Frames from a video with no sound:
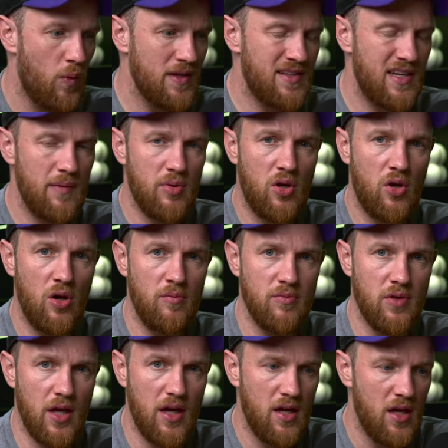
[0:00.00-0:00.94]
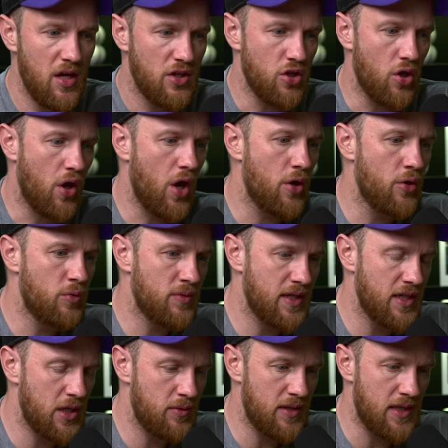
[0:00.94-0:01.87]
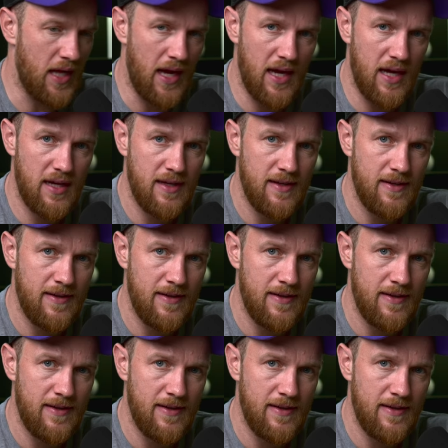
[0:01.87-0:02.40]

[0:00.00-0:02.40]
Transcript: When did it become that you're only doing that?